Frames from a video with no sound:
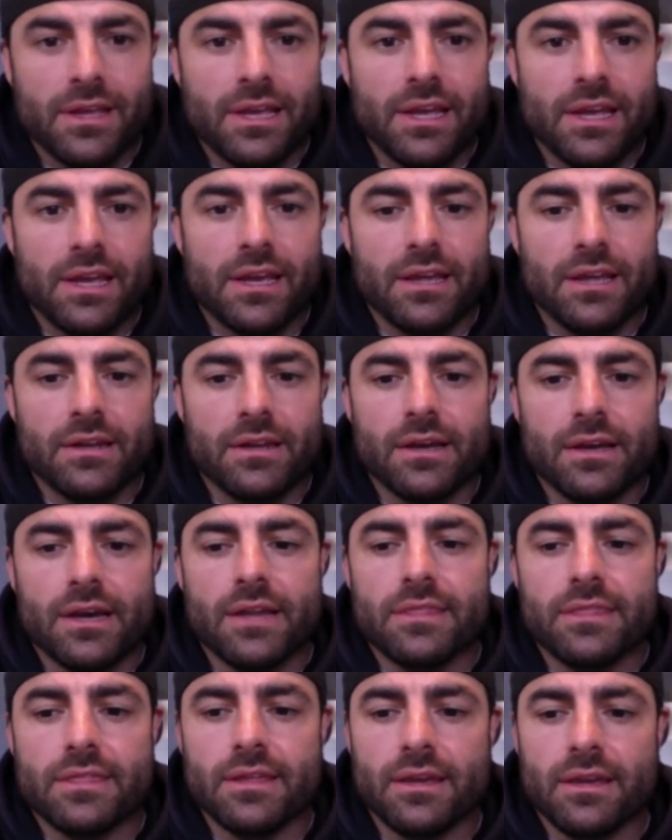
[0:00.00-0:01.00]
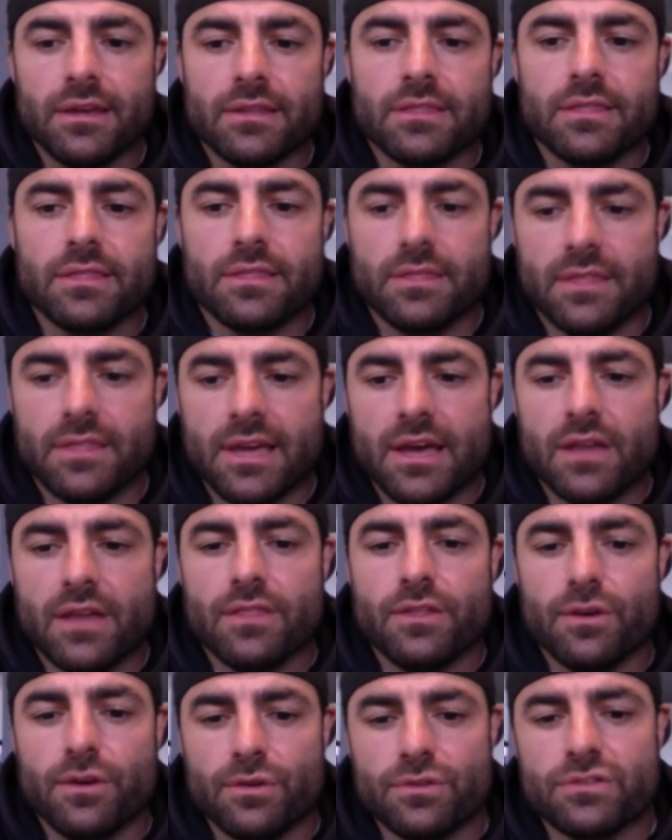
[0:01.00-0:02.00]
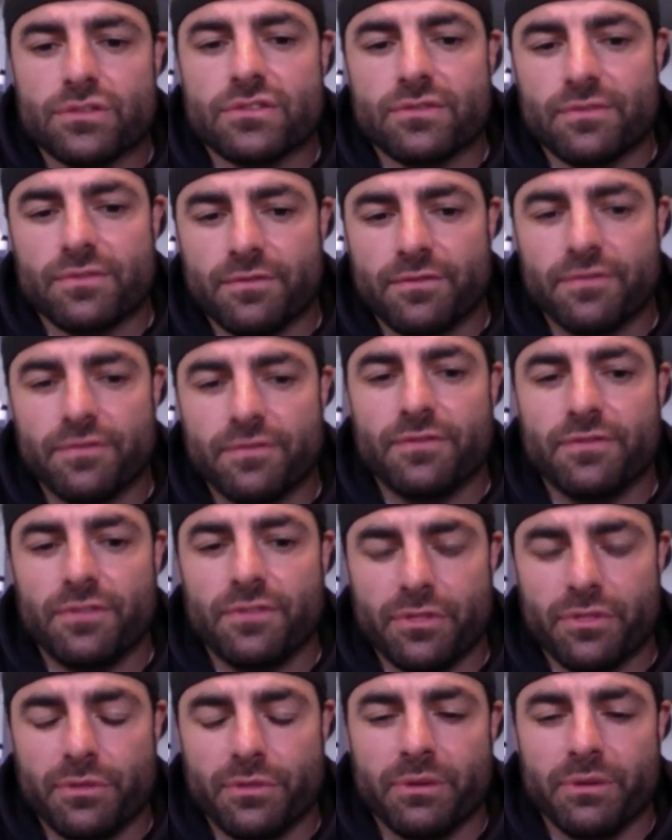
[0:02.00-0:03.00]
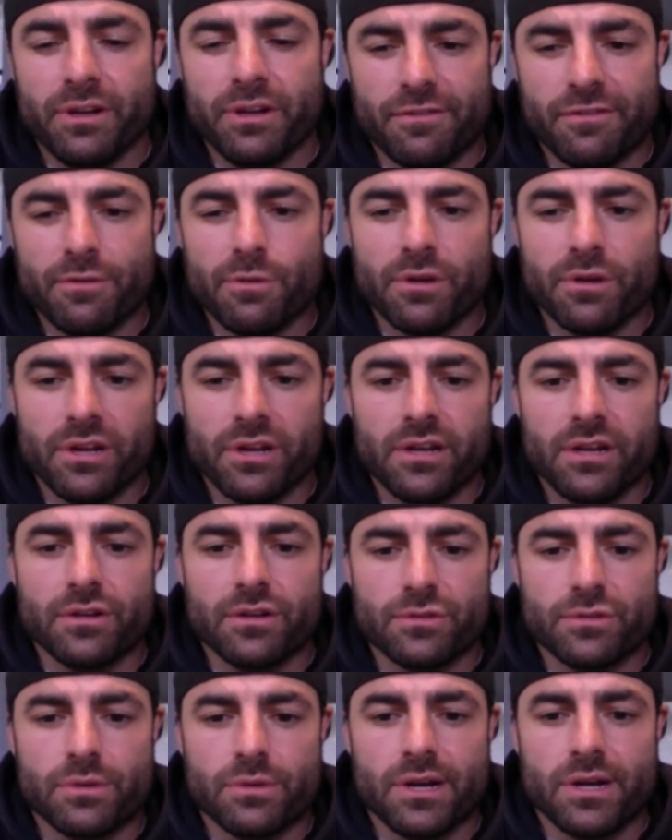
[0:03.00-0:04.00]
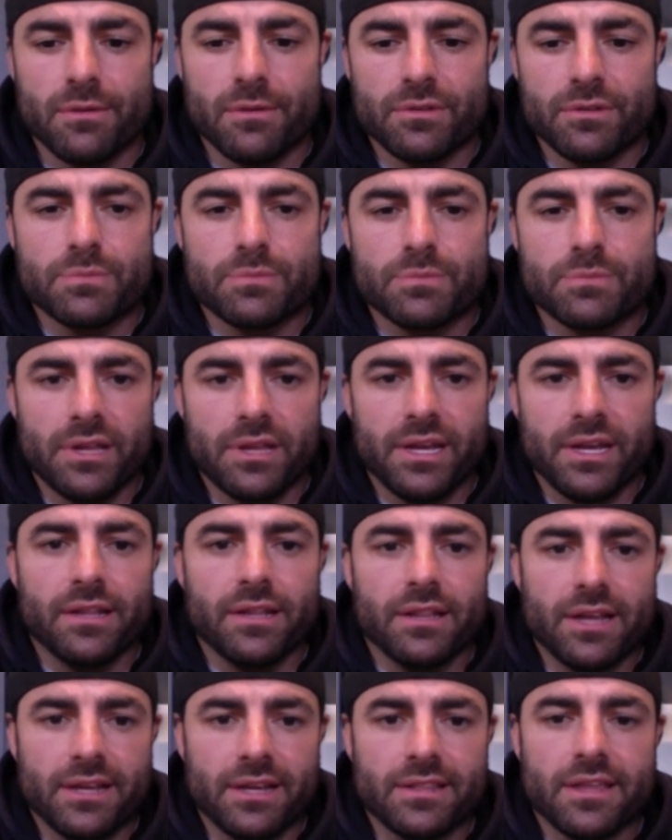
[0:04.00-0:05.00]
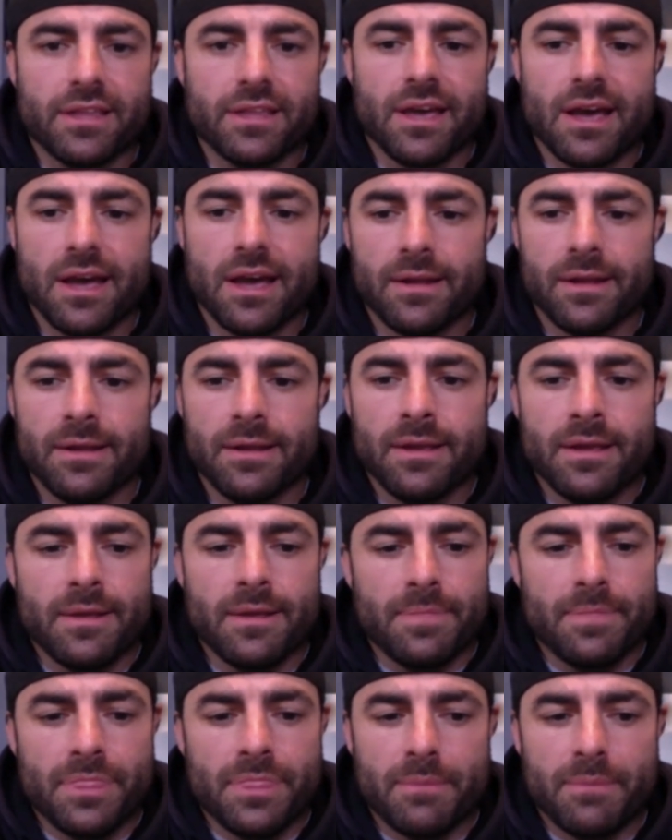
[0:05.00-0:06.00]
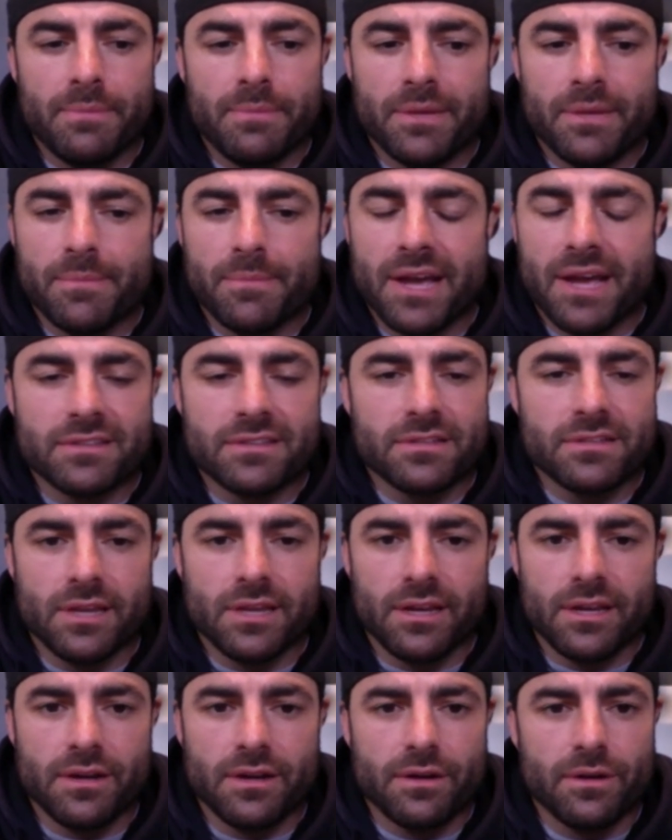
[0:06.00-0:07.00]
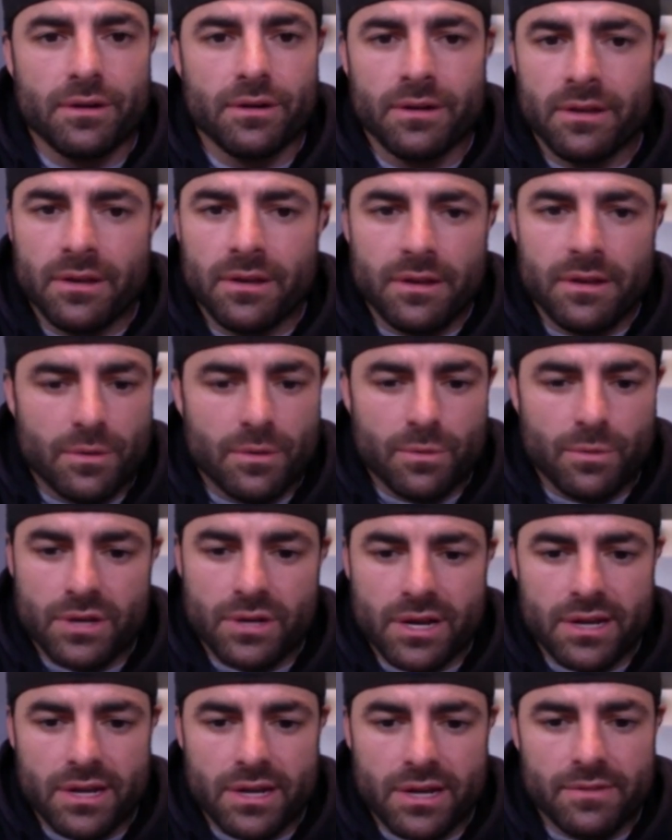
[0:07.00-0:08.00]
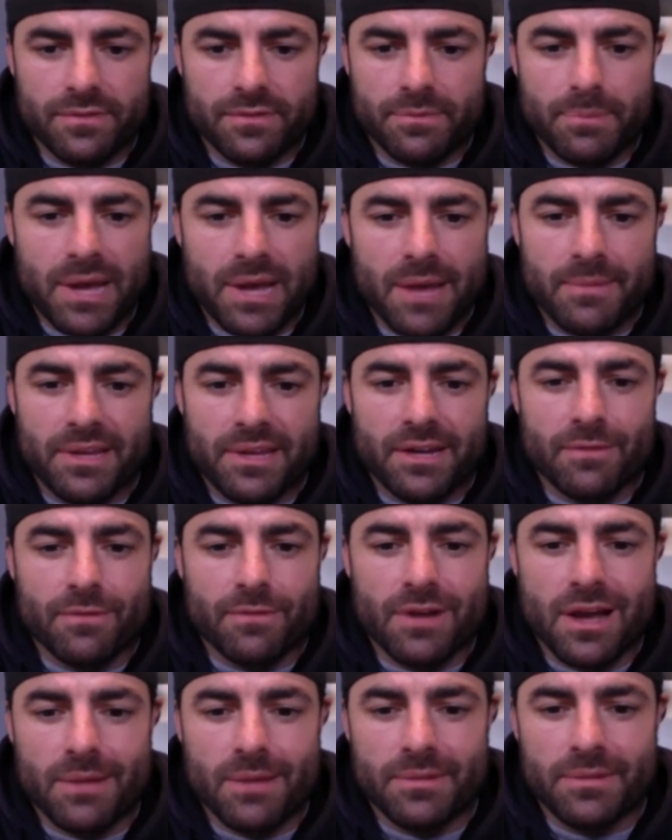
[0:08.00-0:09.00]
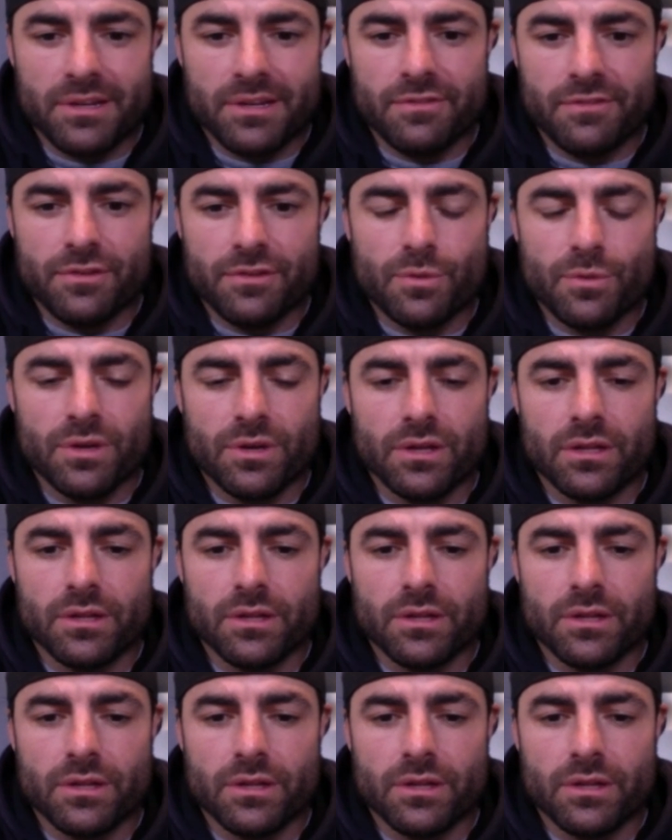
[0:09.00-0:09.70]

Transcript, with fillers: And I think that those three or four years where I was playing like that, me and Matt Slater were kind of Batman and Robin, if you will.